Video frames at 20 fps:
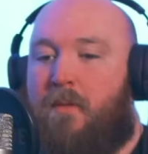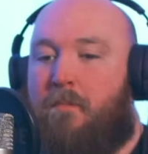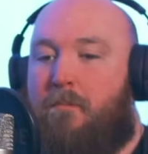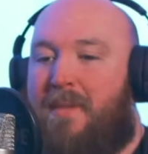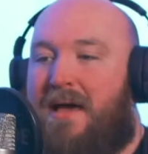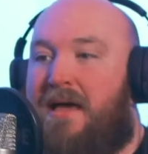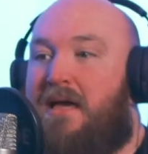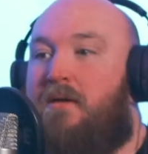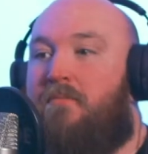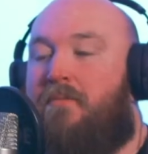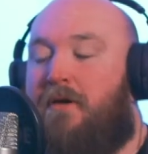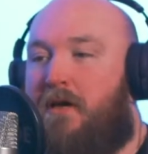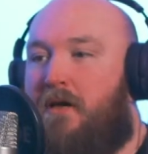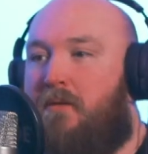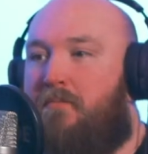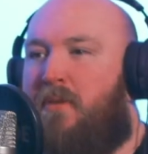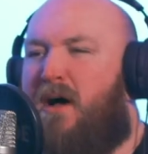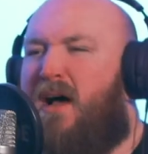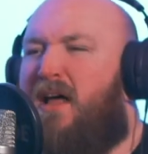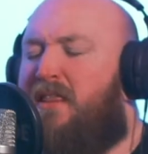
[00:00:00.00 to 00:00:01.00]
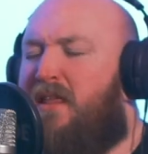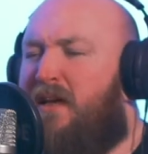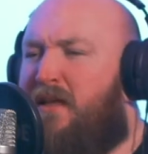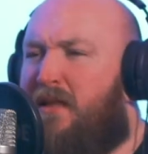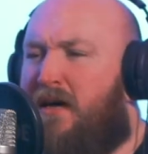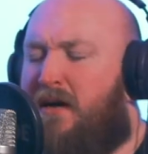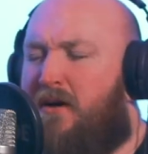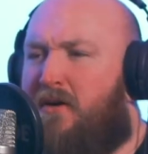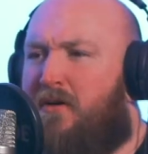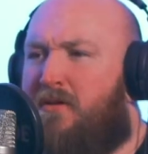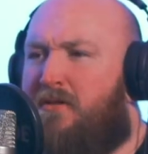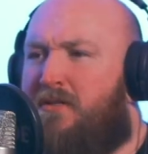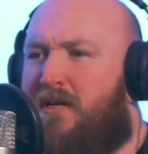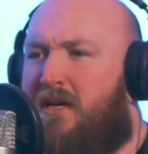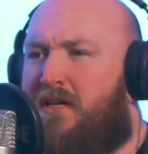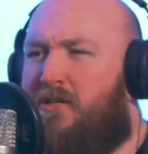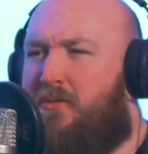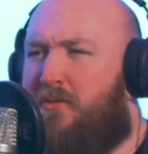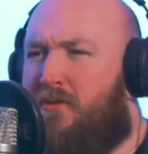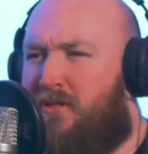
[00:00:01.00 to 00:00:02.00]
Maybe, but I think that
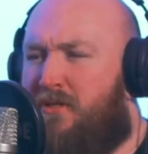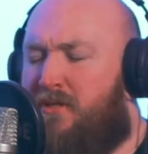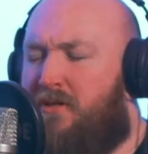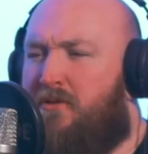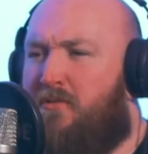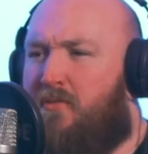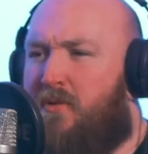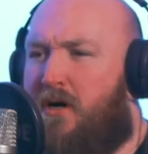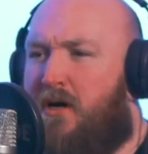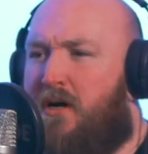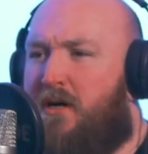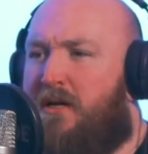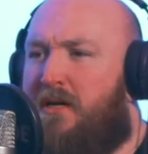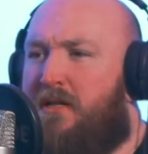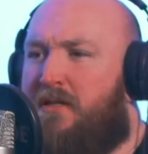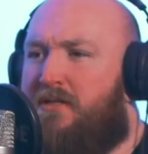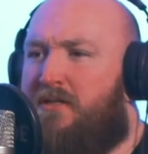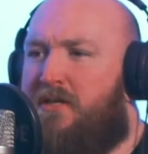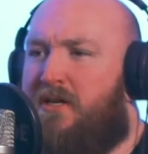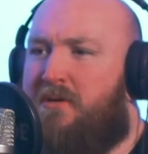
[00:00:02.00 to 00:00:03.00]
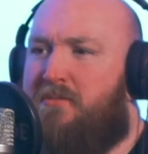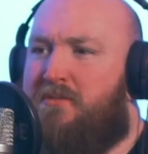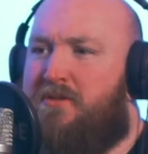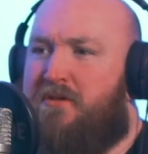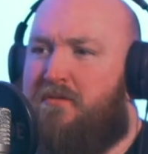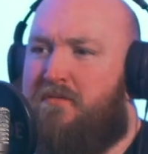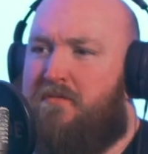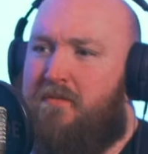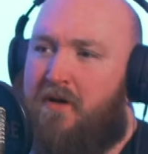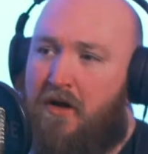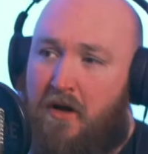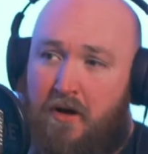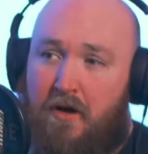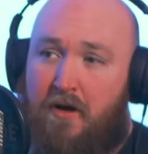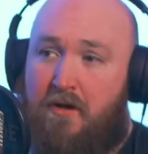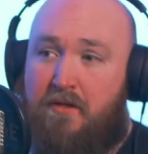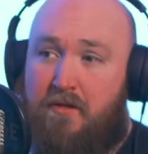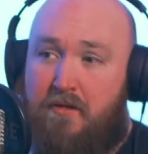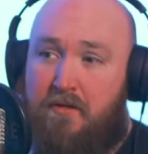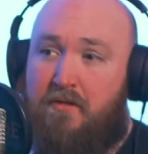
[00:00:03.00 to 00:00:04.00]
context would still work in terms of. I Earth.
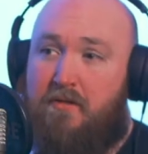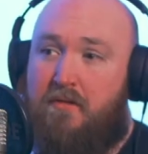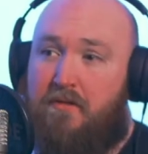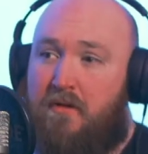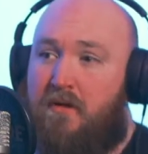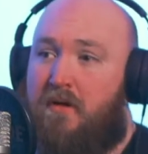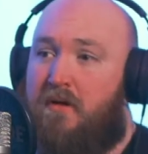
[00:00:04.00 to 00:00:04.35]
understand it.